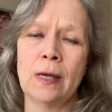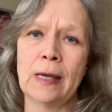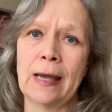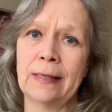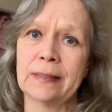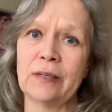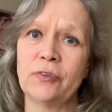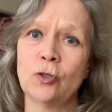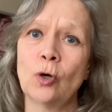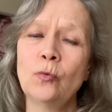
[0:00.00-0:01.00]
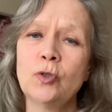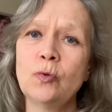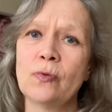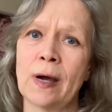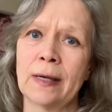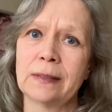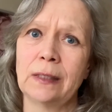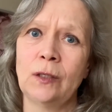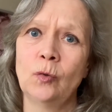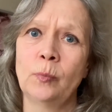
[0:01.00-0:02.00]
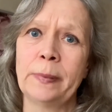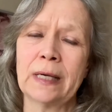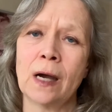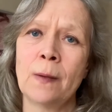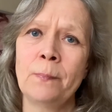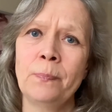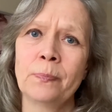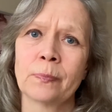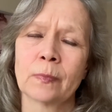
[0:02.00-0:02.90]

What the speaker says: And if you don't do that, you become,